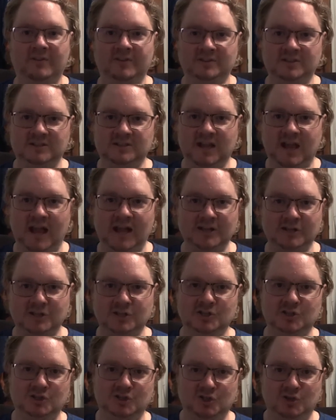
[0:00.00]
and she's had
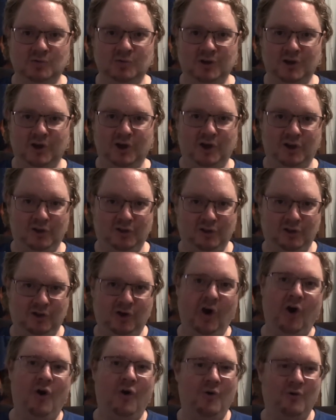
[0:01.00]
to do it
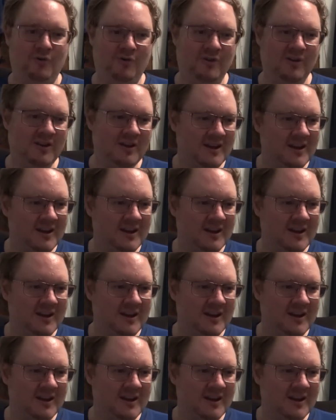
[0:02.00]
alone.